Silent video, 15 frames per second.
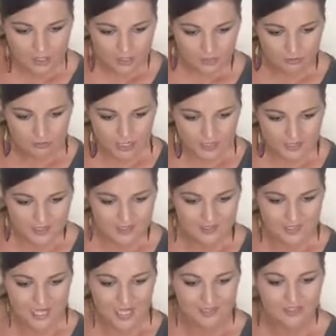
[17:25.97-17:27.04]
Chris
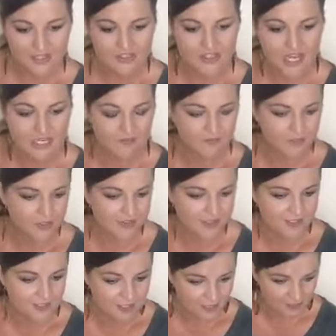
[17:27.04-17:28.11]
said
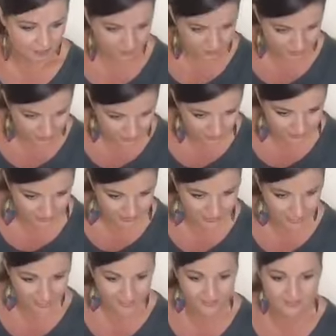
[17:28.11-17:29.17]
Jennifer's
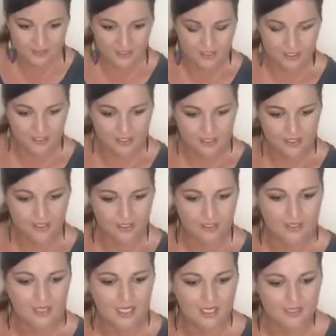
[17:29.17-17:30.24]
Clyde
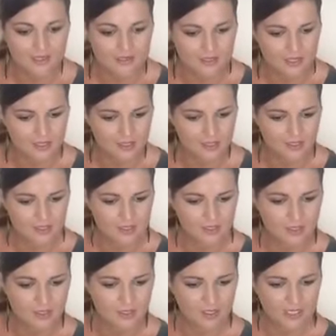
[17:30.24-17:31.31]
is
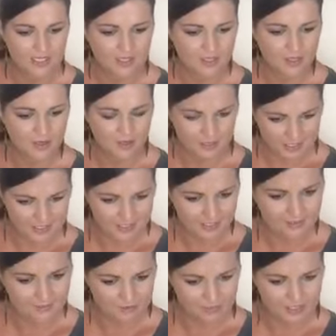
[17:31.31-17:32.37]

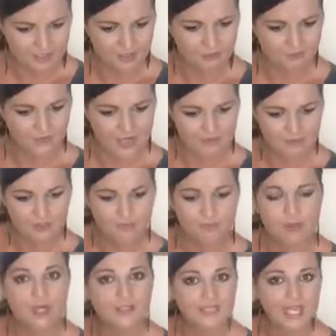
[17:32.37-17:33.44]
it, Chris, your favorite
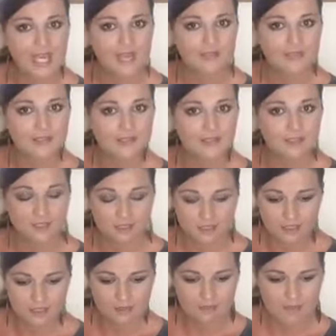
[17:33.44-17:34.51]
podcast?
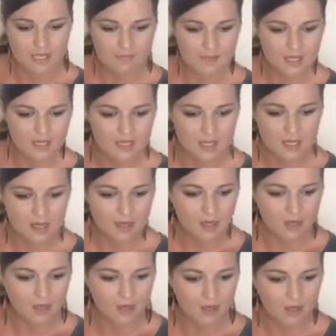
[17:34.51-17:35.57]
Maybe.
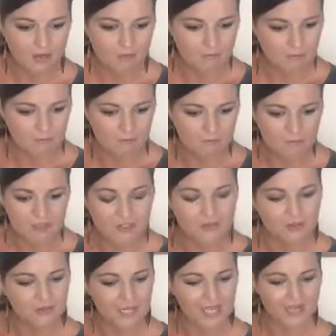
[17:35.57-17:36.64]
We
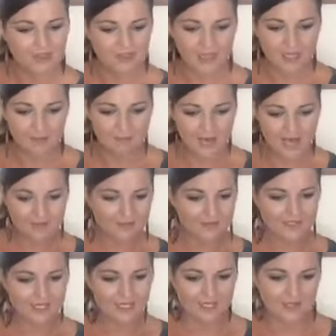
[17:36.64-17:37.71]
don't know anything
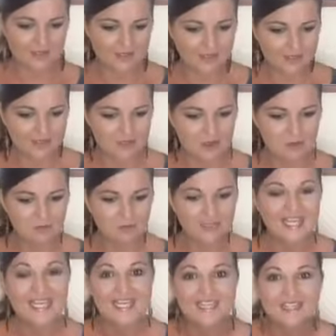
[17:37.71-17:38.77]
about this, so
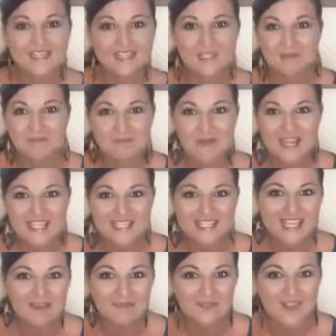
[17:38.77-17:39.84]
please write
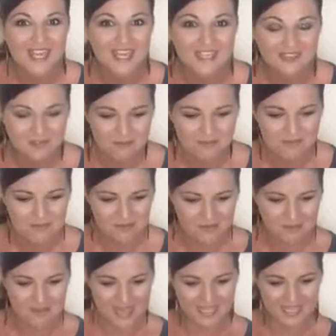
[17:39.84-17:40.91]
something to
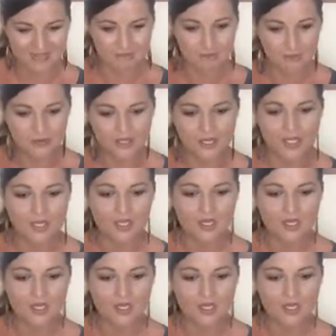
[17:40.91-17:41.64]
make it more